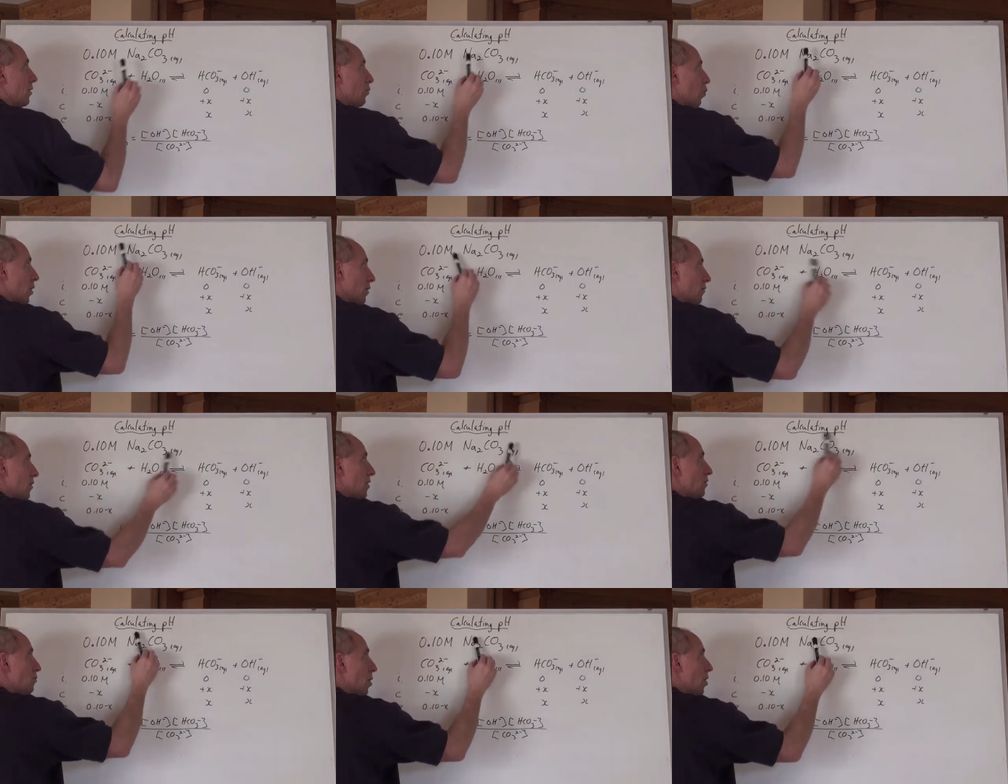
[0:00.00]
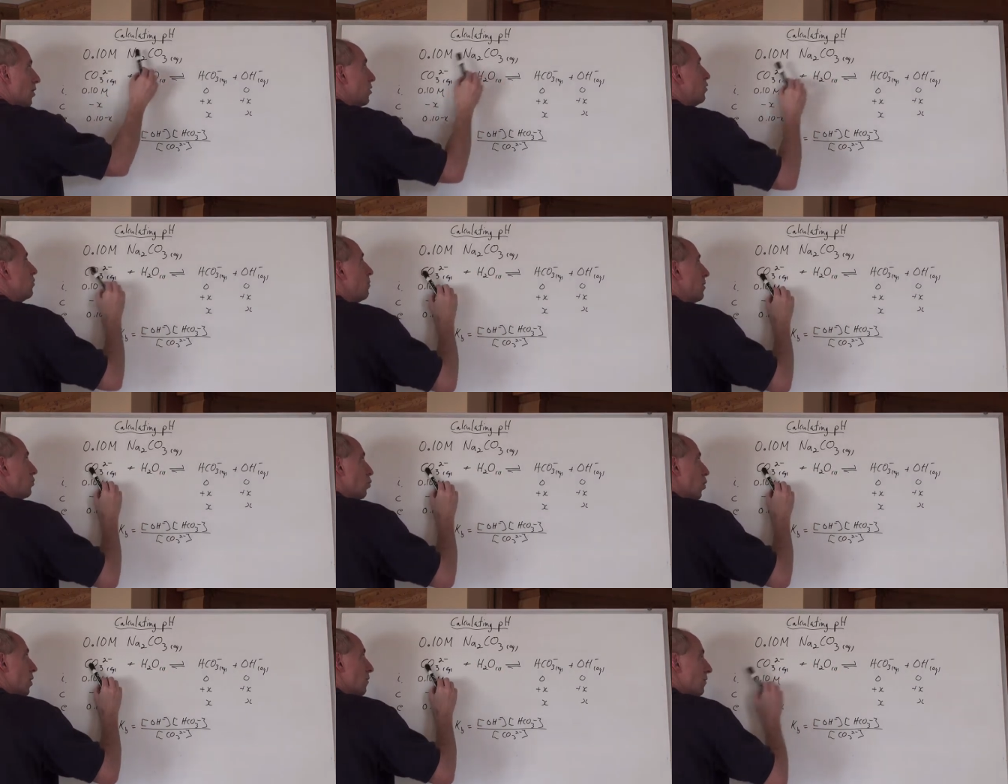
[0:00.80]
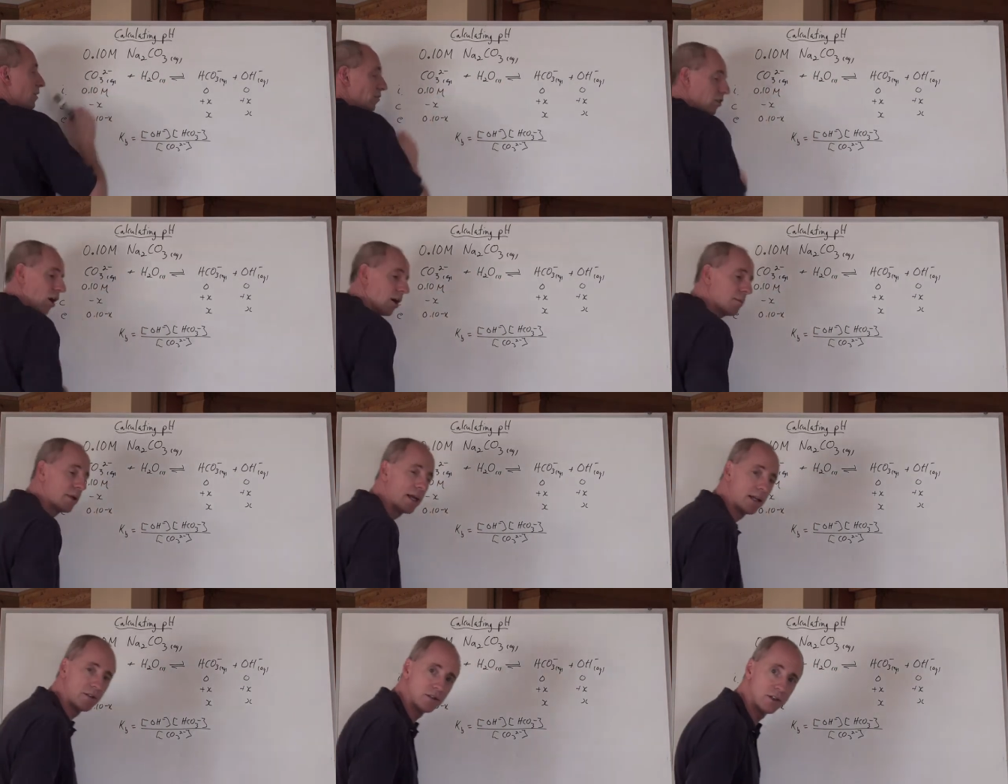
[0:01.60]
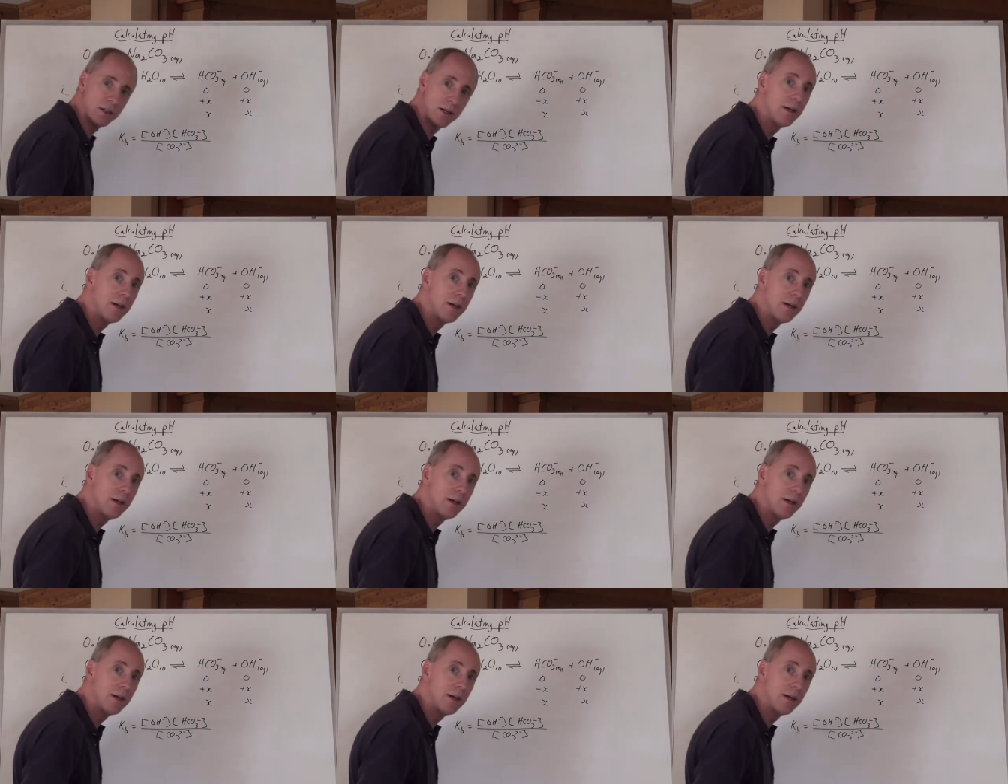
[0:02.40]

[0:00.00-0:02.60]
One of these molecules makes one of these carbonates.